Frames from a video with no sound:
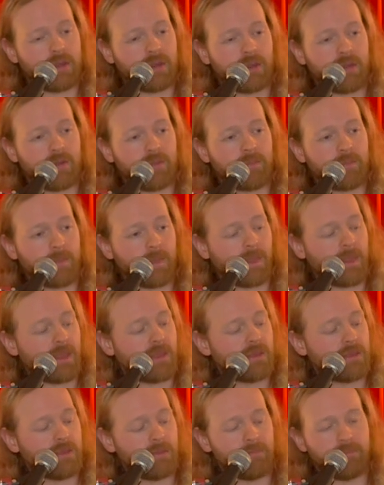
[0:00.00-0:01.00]
B major
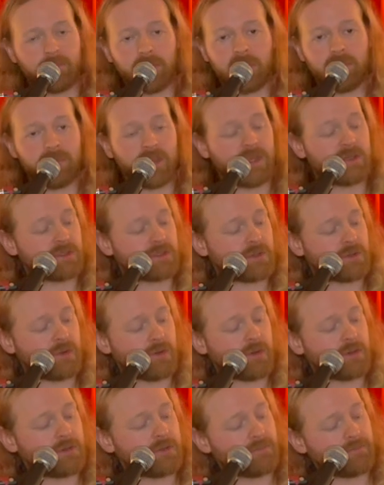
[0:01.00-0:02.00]
chord.
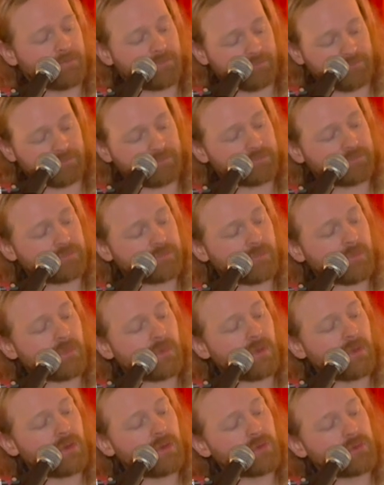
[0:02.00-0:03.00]
So we're still
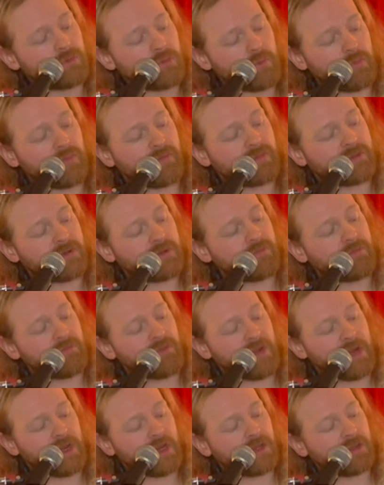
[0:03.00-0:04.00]
fretting the
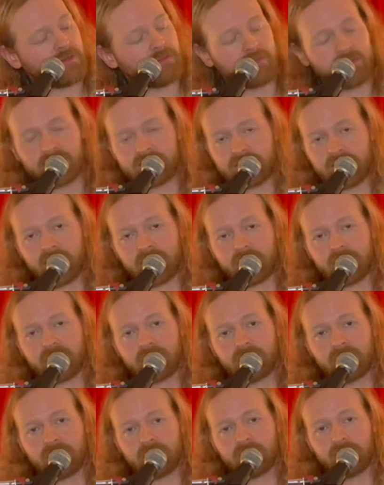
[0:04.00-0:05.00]
second
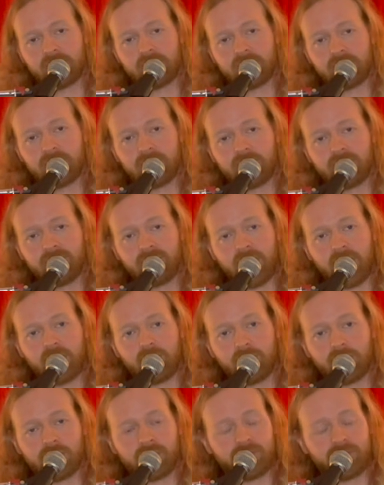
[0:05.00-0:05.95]
fret with our first finger.